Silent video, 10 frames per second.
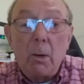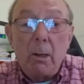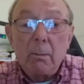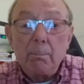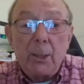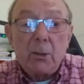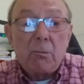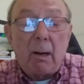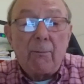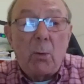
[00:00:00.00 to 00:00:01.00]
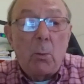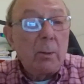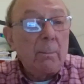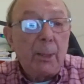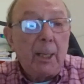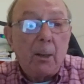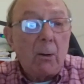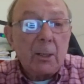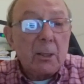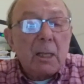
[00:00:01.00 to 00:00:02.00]
word, being straightforward and being
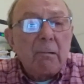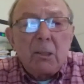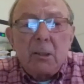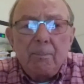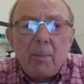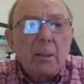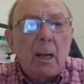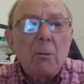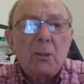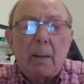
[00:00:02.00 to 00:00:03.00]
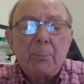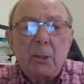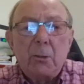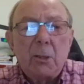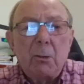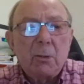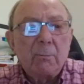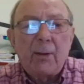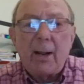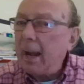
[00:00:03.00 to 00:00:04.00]
honest. There is no
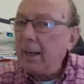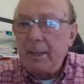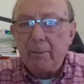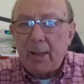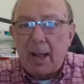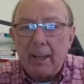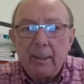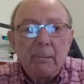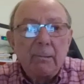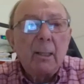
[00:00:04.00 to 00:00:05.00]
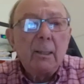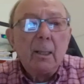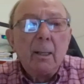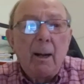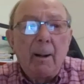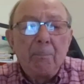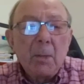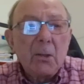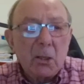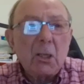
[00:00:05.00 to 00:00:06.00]
substitution for any of that, right?
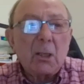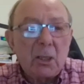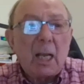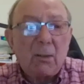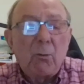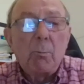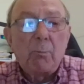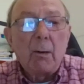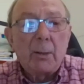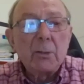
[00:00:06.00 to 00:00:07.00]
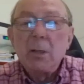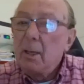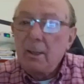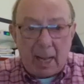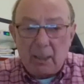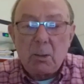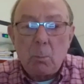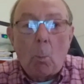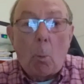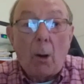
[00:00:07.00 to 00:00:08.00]
The successful brokers,
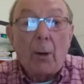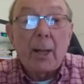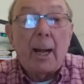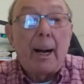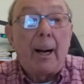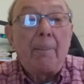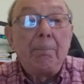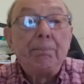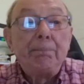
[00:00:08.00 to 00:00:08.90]
that's what they are.